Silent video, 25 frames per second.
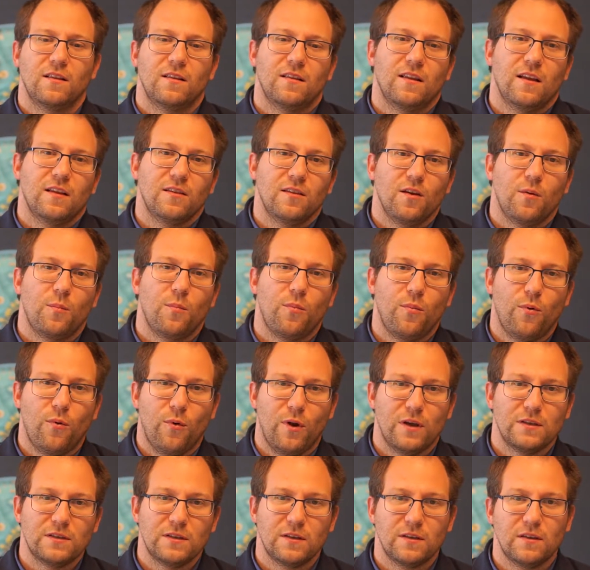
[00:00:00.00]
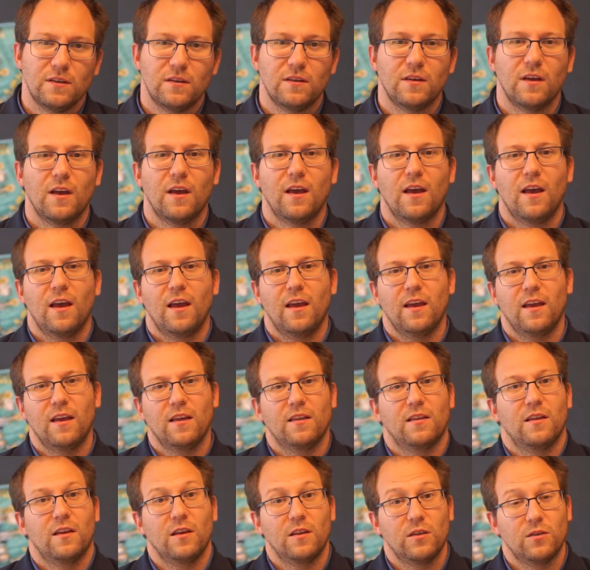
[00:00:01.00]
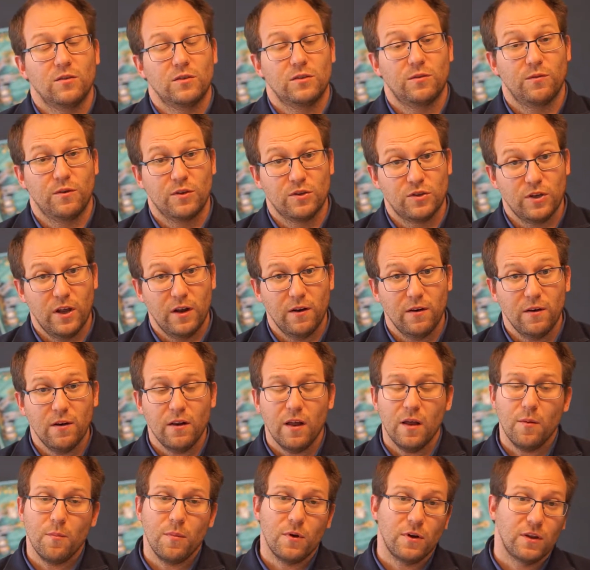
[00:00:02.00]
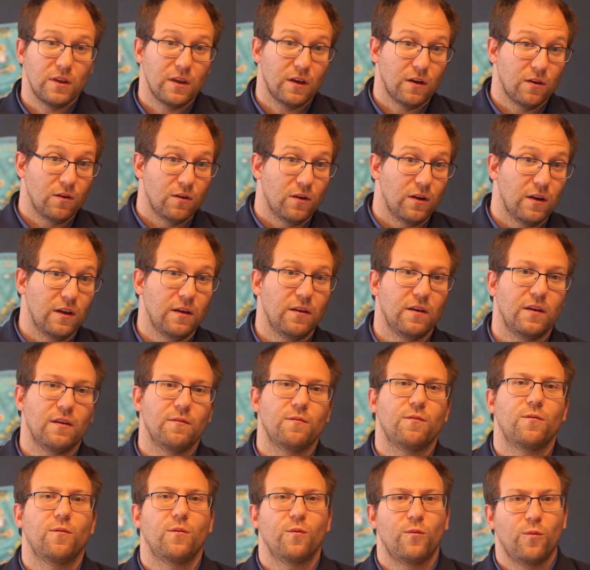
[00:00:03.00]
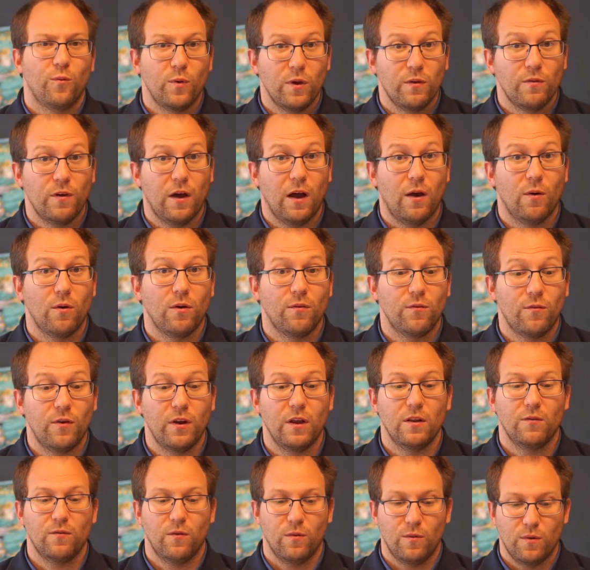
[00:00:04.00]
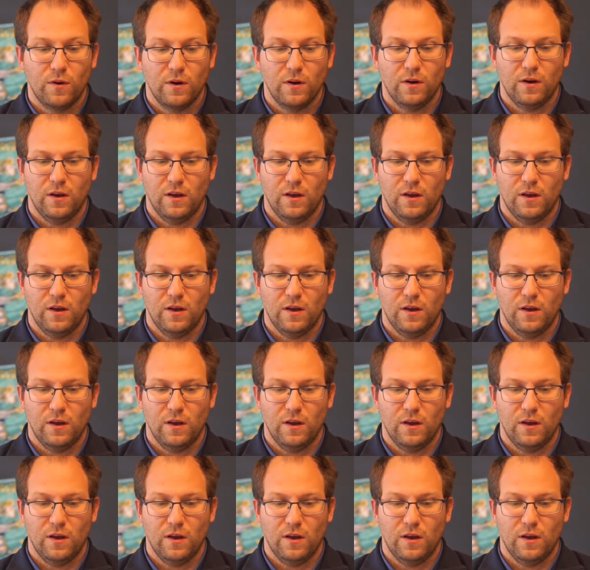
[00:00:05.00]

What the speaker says: that are present in the industry in general, and particularly with our freight forwarder